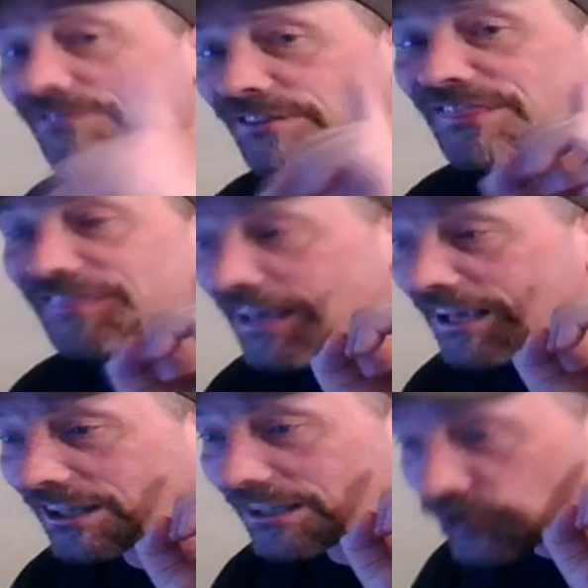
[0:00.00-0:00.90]
think
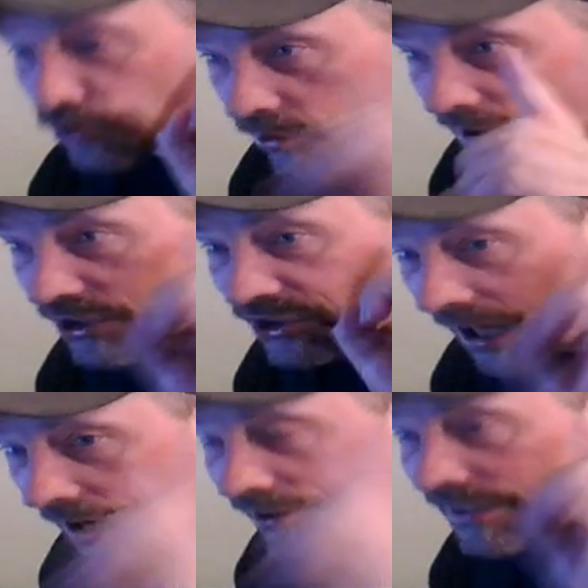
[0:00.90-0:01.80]

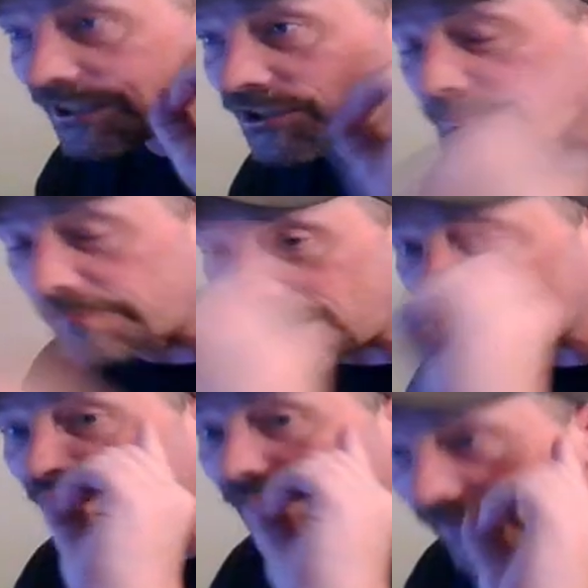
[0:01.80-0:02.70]
Charlotte is
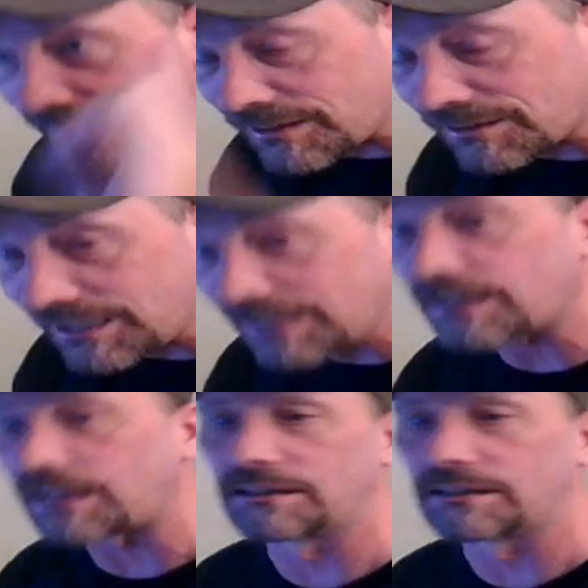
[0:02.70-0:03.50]
better than Lita